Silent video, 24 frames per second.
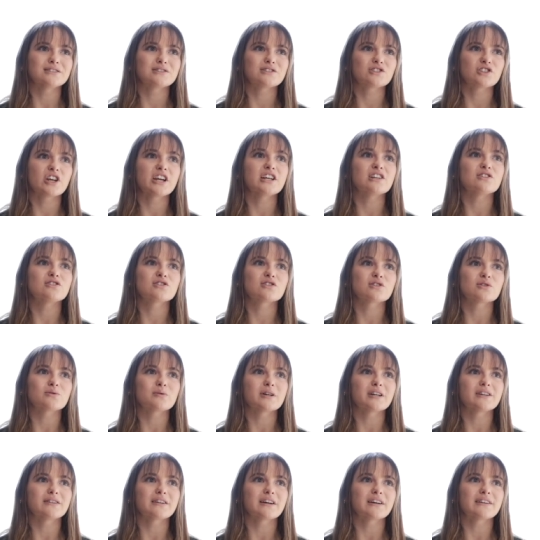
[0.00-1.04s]
change the
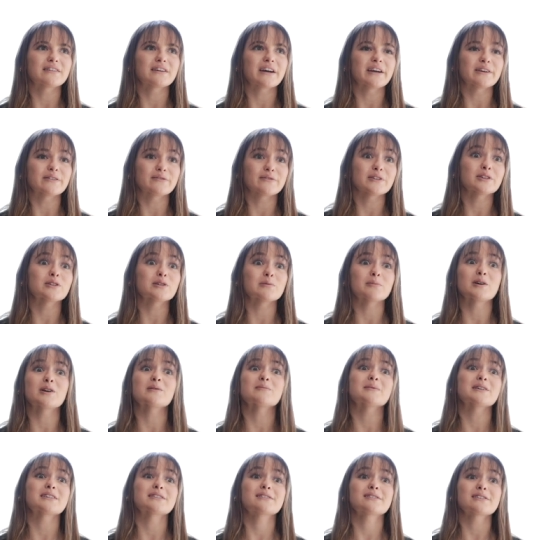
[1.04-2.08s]
way that I feel about
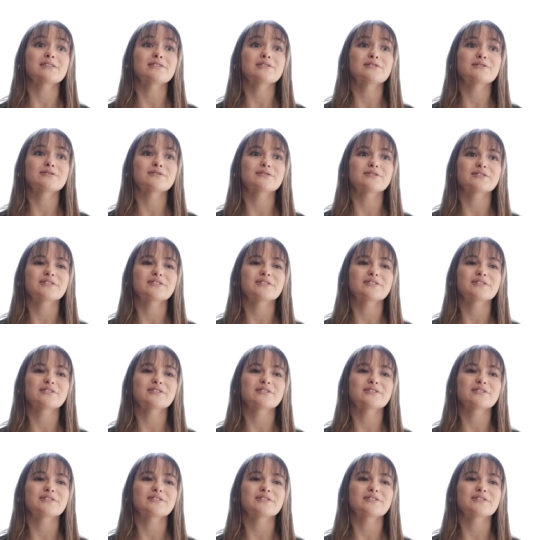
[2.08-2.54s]
myself.